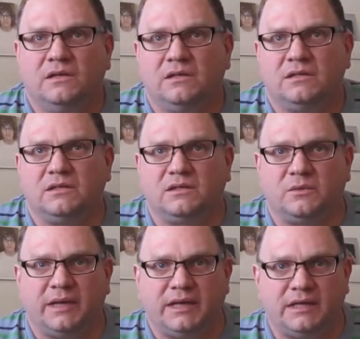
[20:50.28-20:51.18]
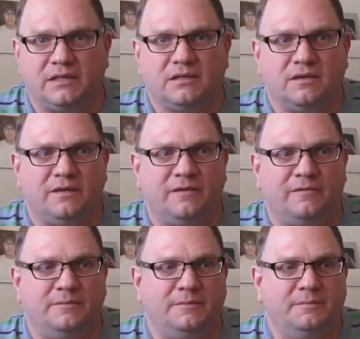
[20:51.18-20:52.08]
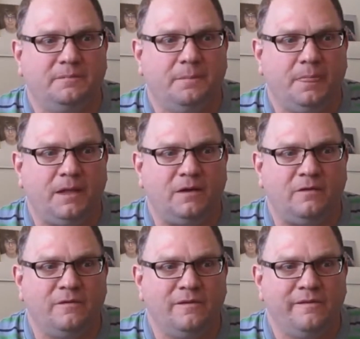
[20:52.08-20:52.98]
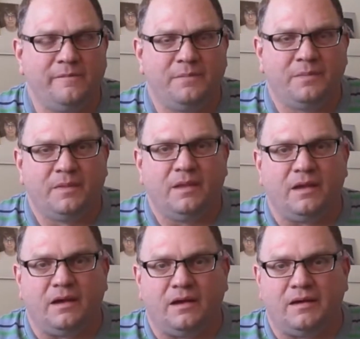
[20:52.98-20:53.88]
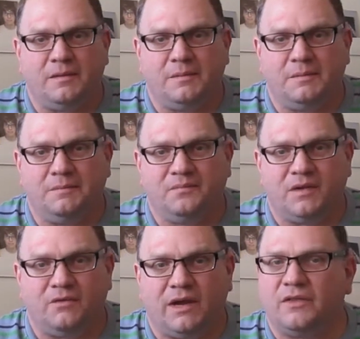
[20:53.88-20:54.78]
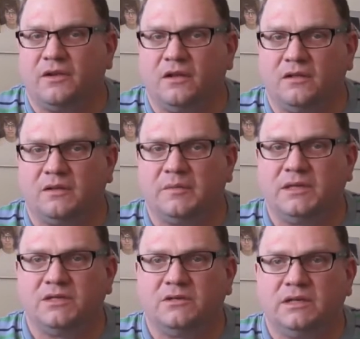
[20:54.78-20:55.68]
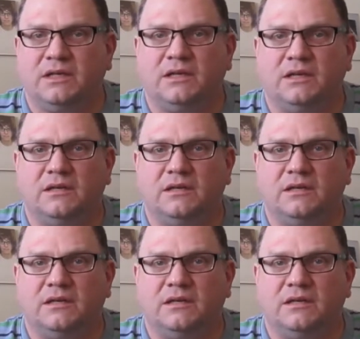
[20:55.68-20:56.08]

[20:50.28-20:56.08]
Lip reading: It's just the way it is. You know, I'd rather call it a ministry,